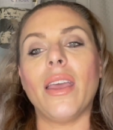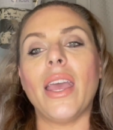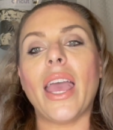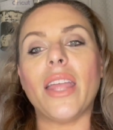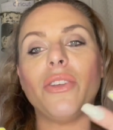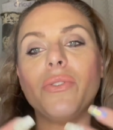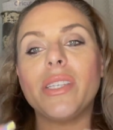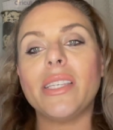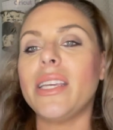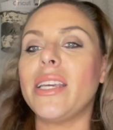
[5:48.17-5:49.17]
and you
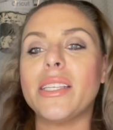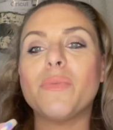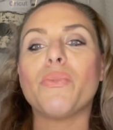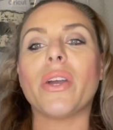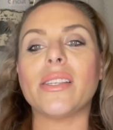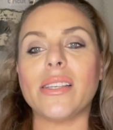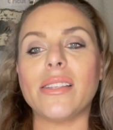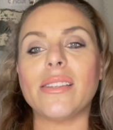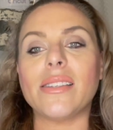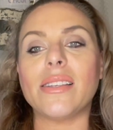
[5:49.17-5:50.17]
seek His
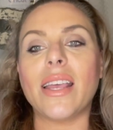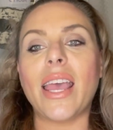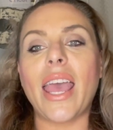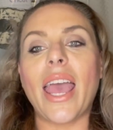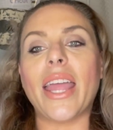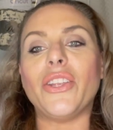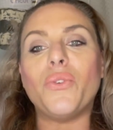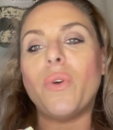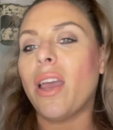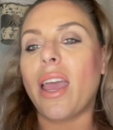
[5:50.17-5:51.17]
presence, and you
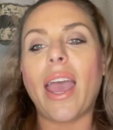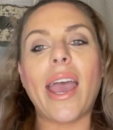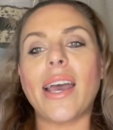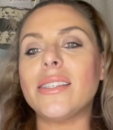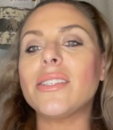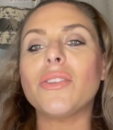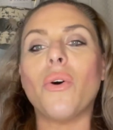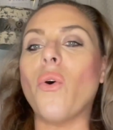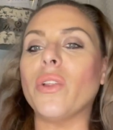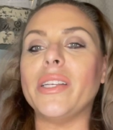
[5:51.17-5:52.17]
ask the
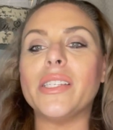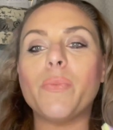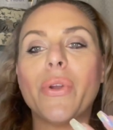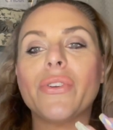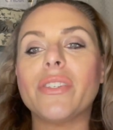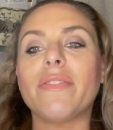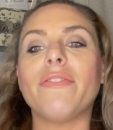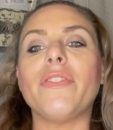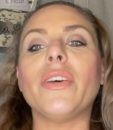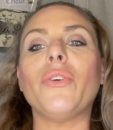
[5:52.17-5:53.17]
Holy Spirit to
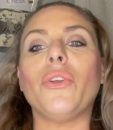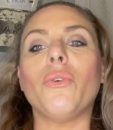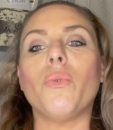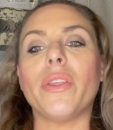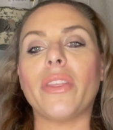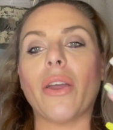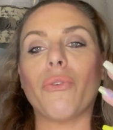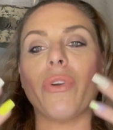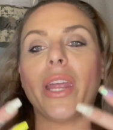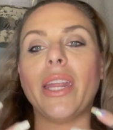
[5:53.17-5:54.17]
fill you with
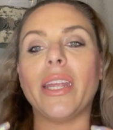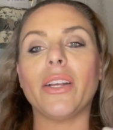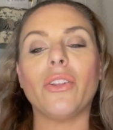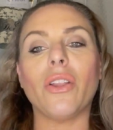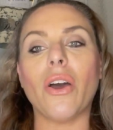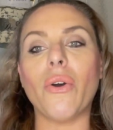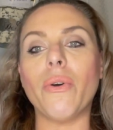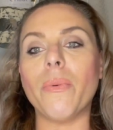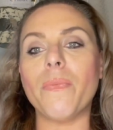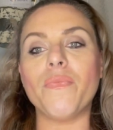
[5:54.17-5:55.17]
that radiant glow
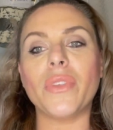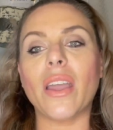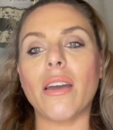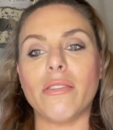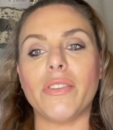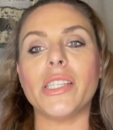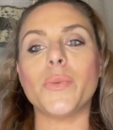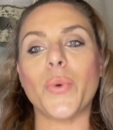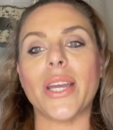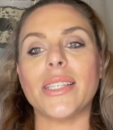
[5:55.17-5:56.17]
of His
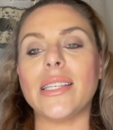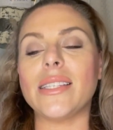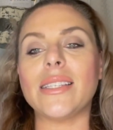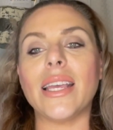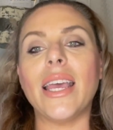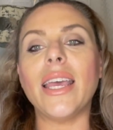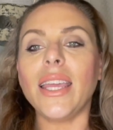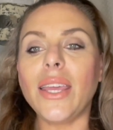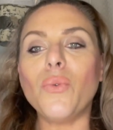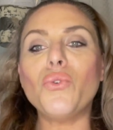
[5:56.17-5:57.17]
presence,
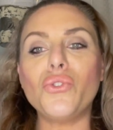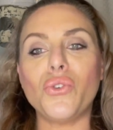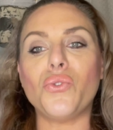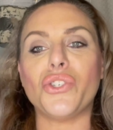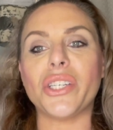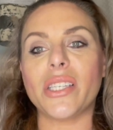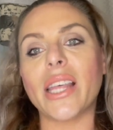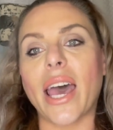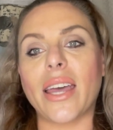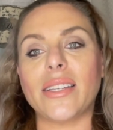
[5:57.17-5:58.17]
He will do just
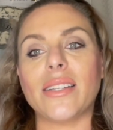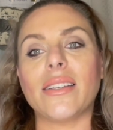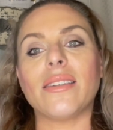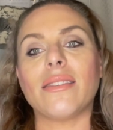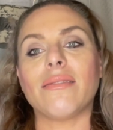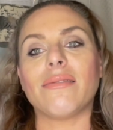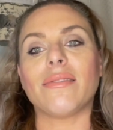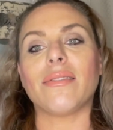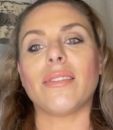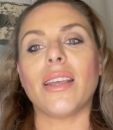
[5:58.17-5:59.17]
that.
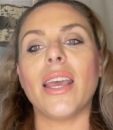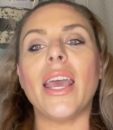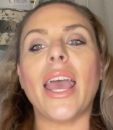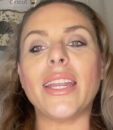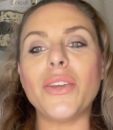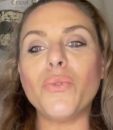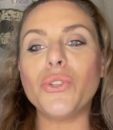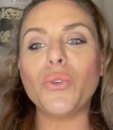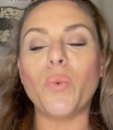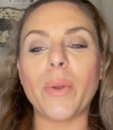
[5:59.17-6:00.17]
And He will
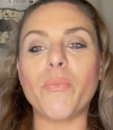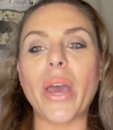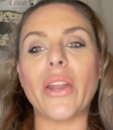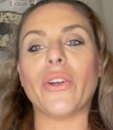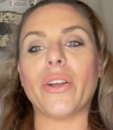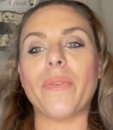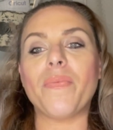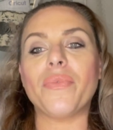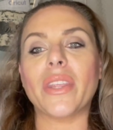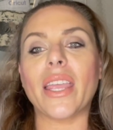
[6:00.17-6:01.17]
do one better
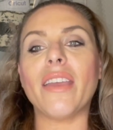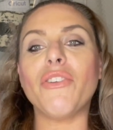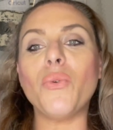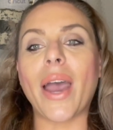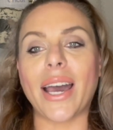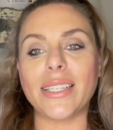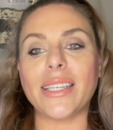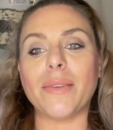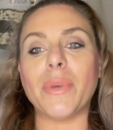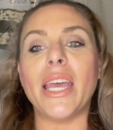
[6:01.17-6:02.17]
if you ask
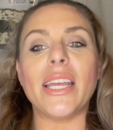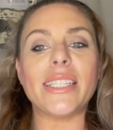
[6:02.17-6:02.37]
Him to